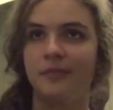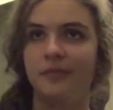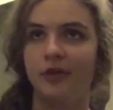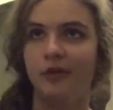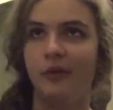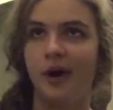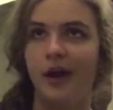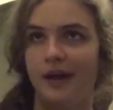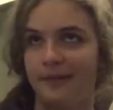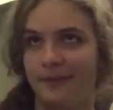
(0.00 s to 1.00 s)
Don't know
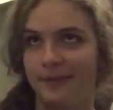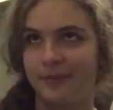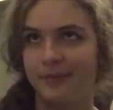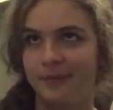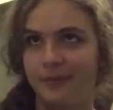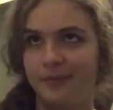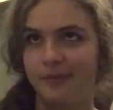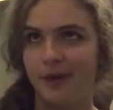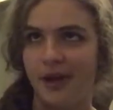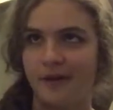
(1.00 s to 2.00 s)
why.
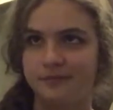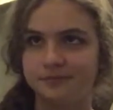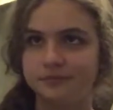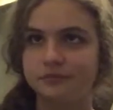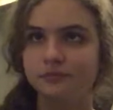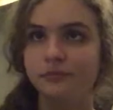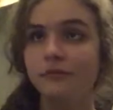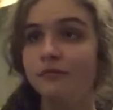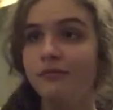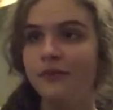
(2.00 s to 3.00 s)
But yeah.
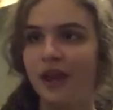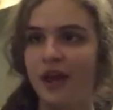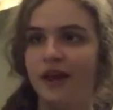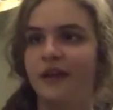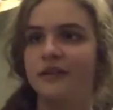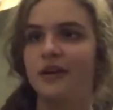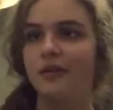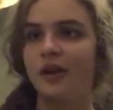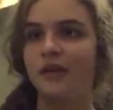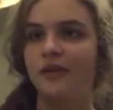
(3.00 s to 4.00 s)
And a
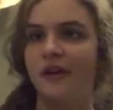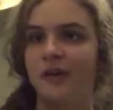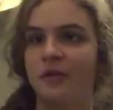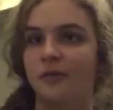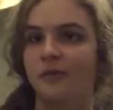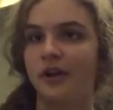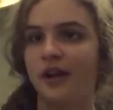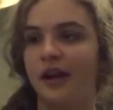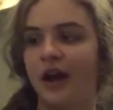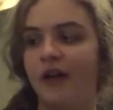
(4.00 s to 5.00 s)
lot of the time when I'm
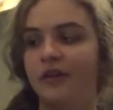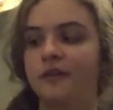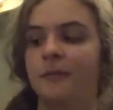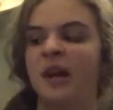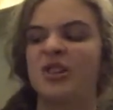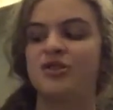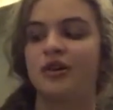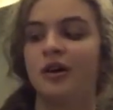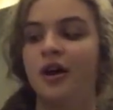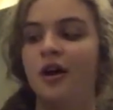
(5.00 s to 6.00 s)
reading, I like to
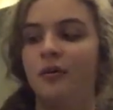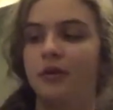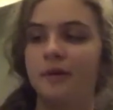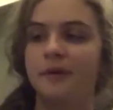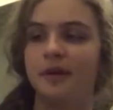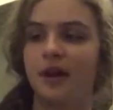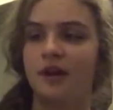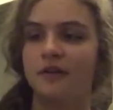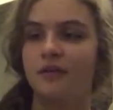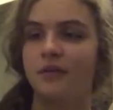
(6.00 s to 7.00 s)
picture what a book
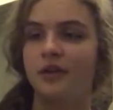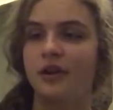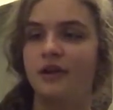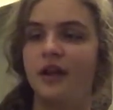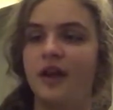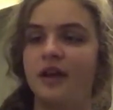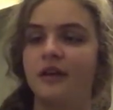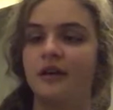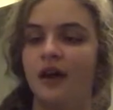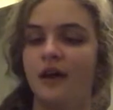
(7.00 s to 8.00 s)
character would look like
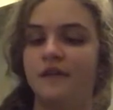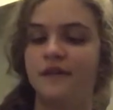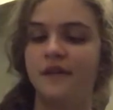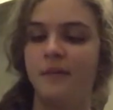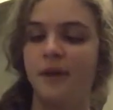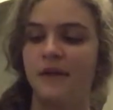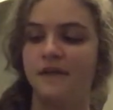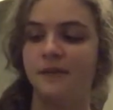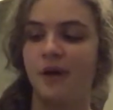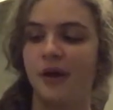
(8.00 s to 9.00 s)
to the best
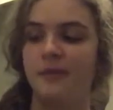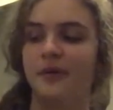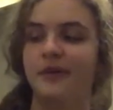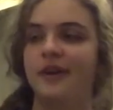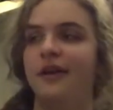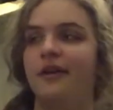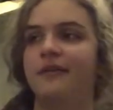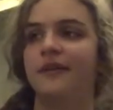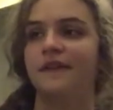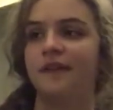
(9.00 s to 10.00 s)
of my ability.
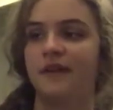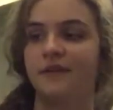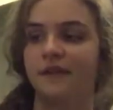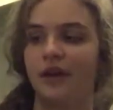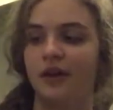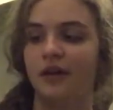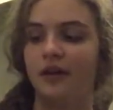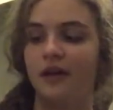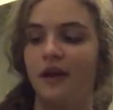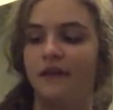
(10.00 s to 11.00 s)
Obviously, it's not
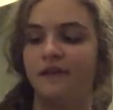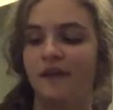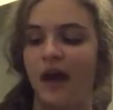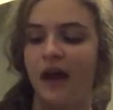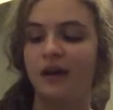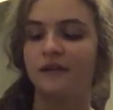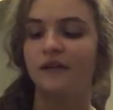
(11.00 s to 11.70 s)
exact.